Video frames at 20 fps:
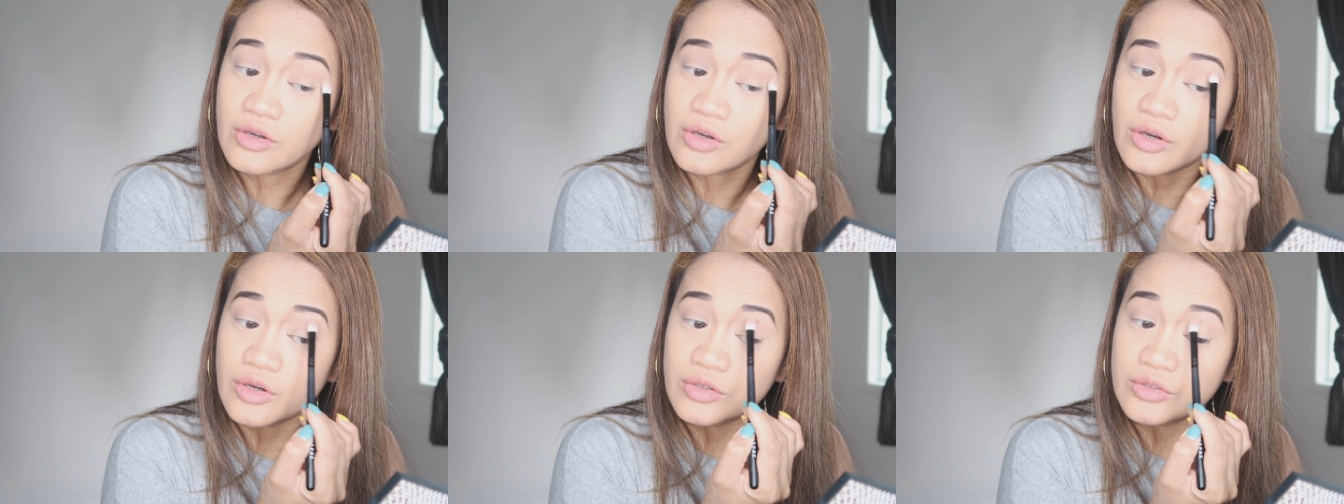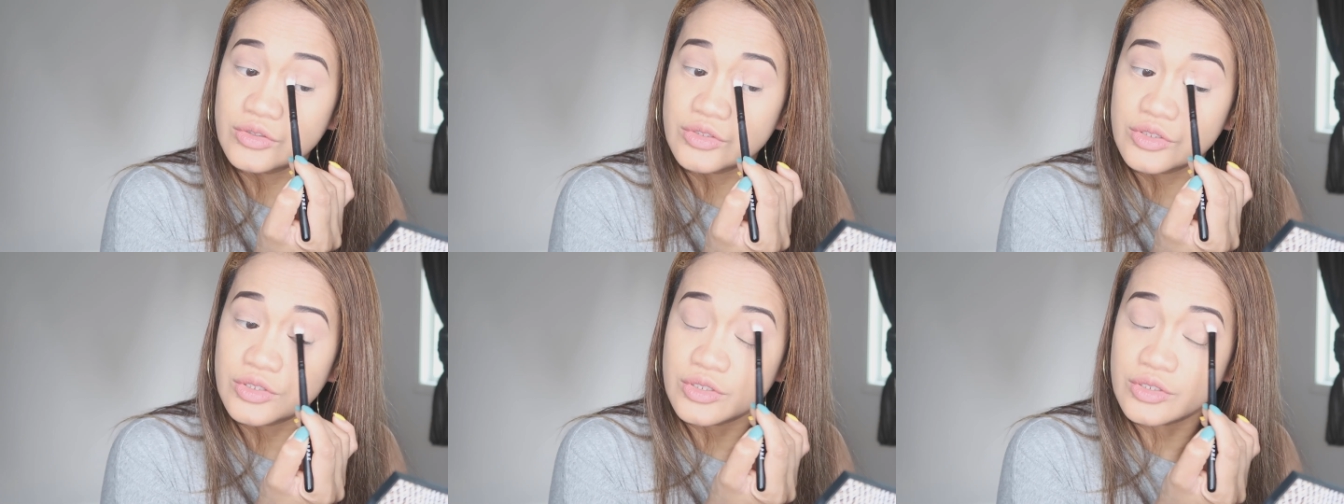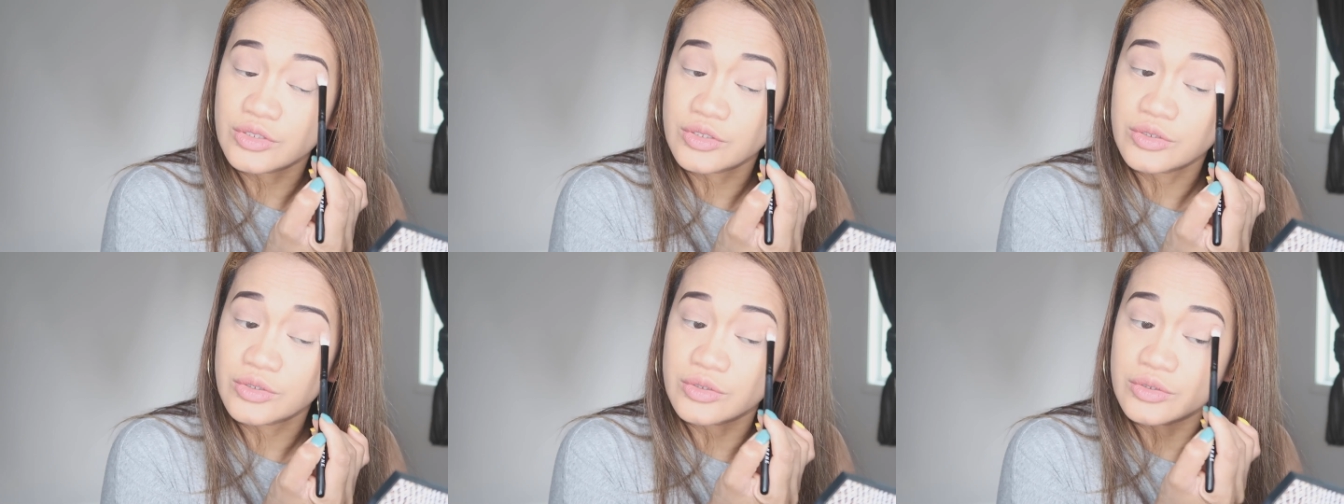go
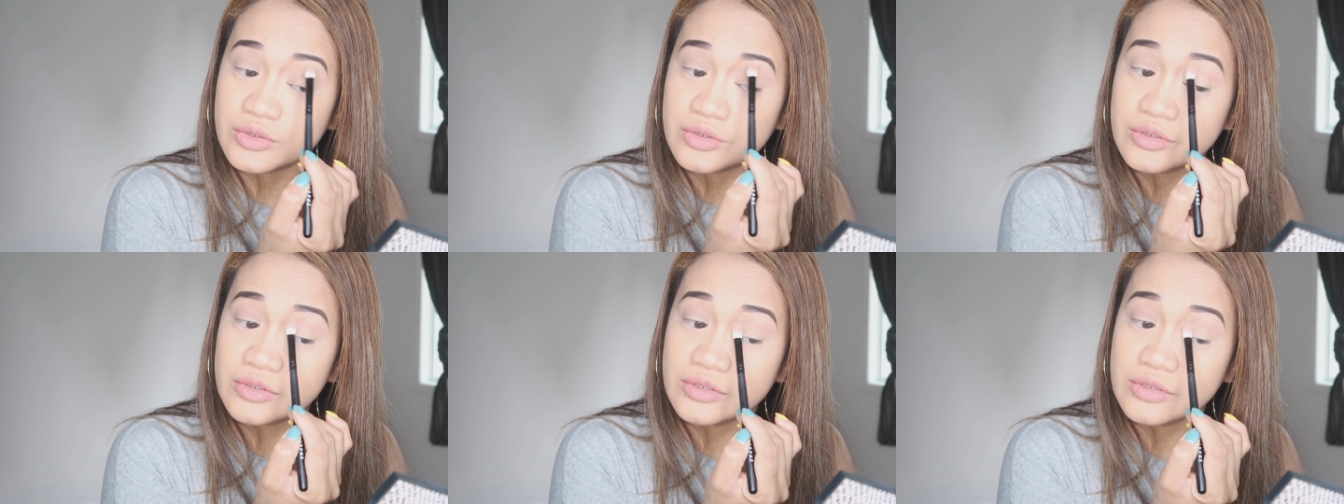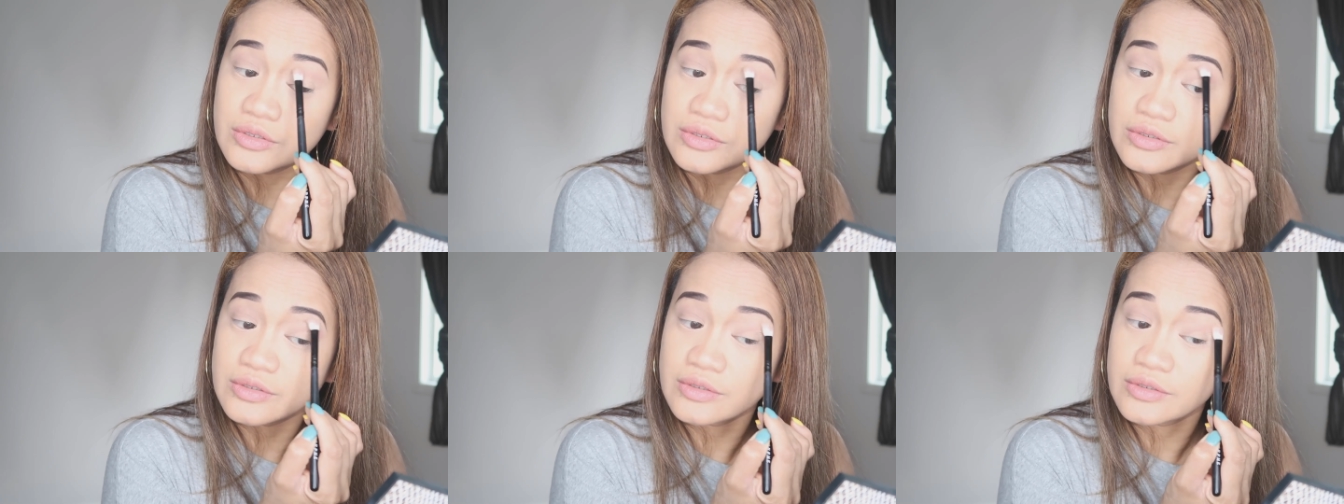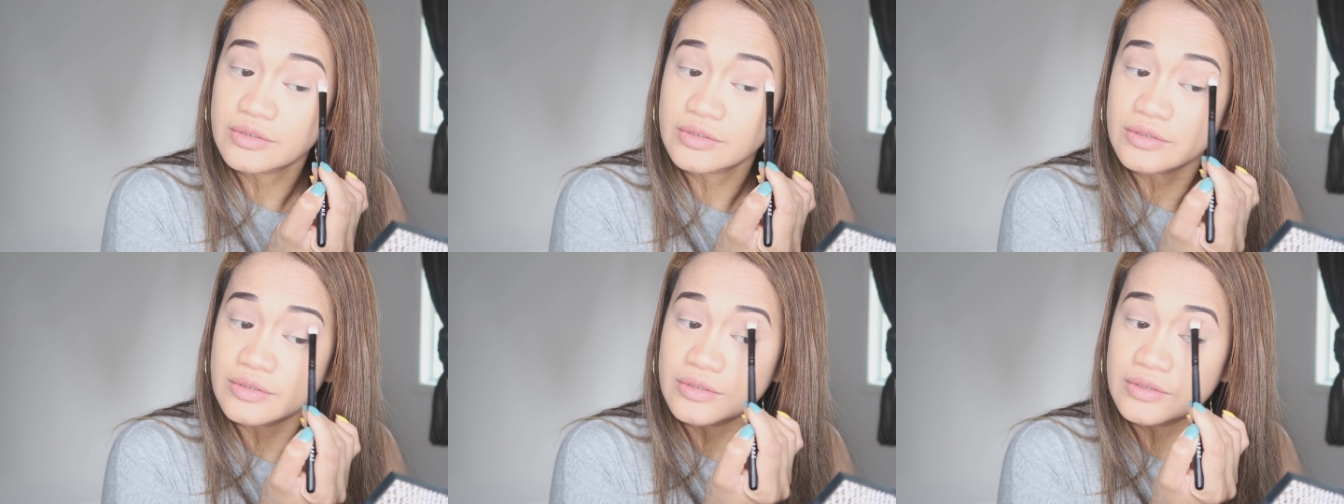to
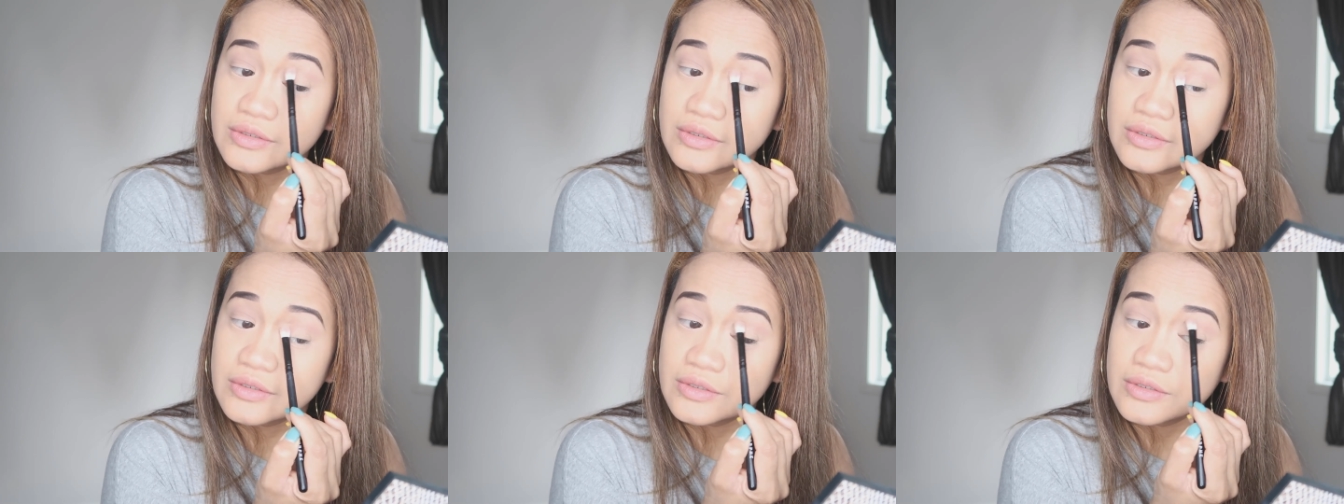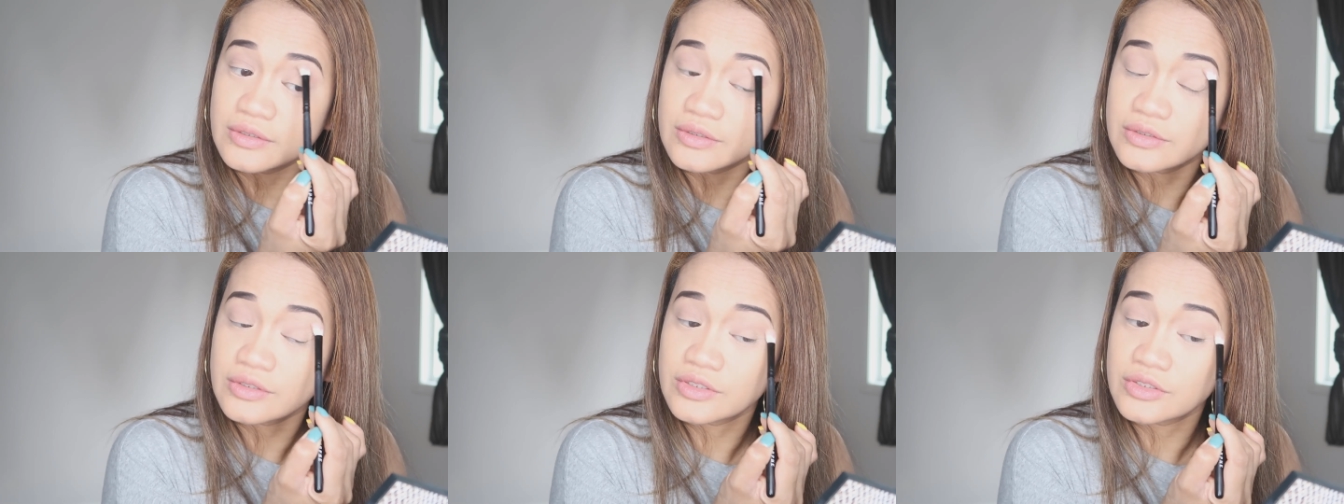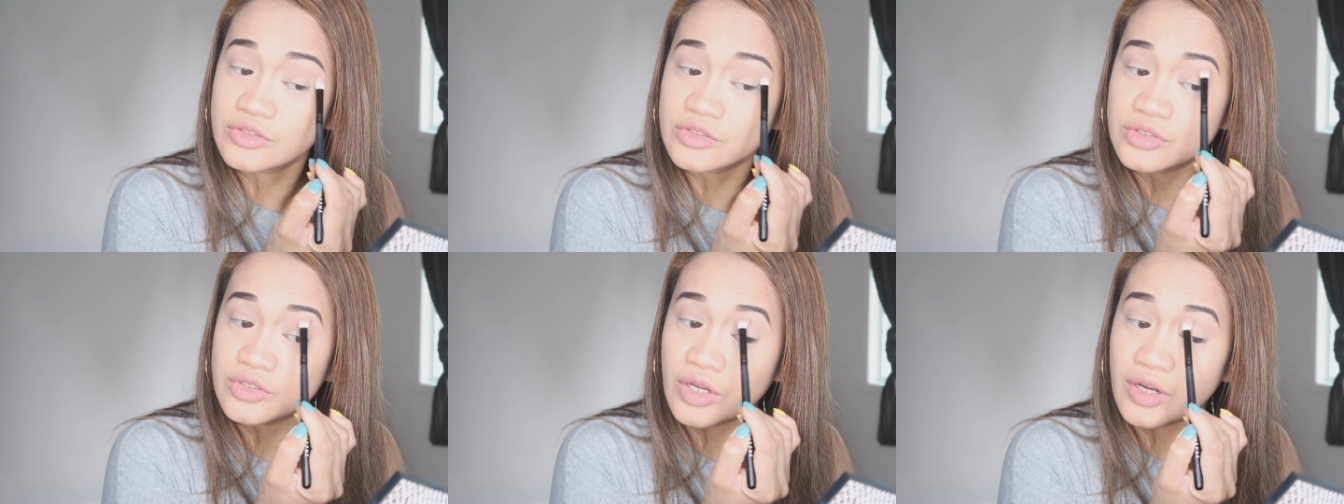
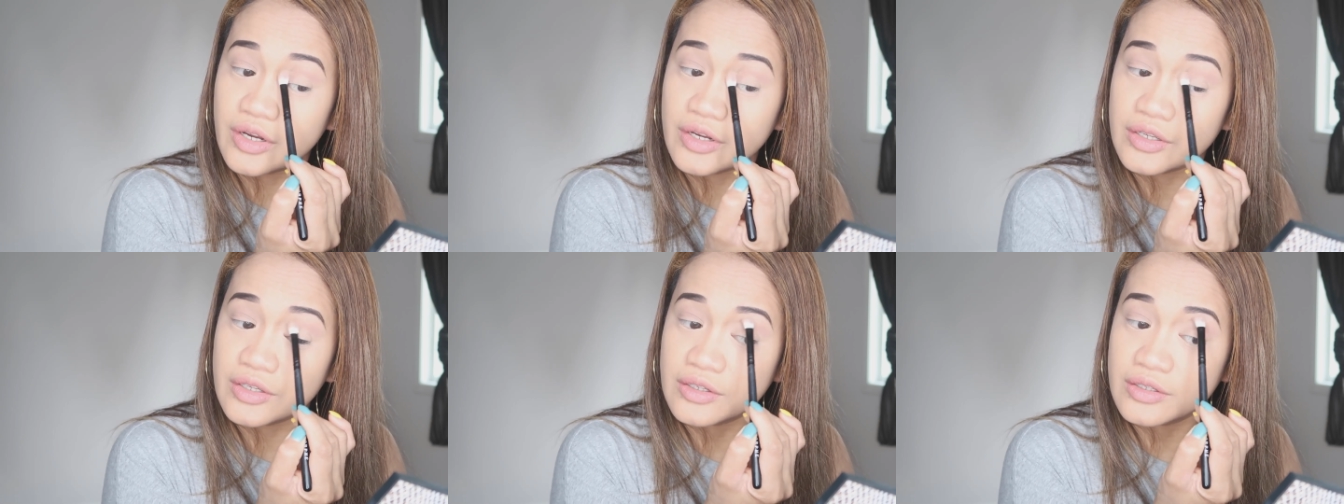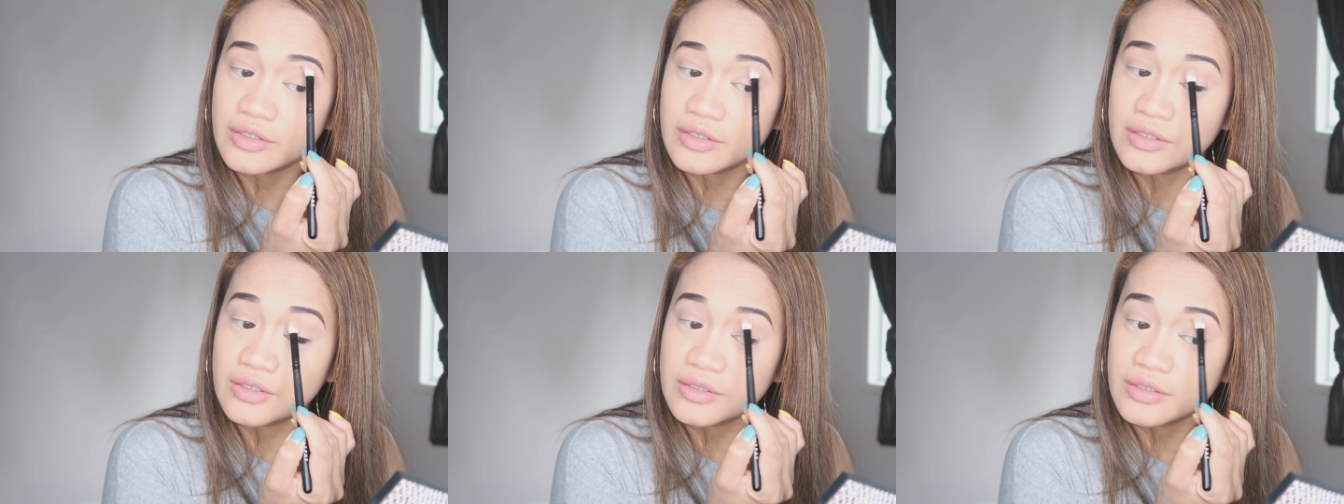the dark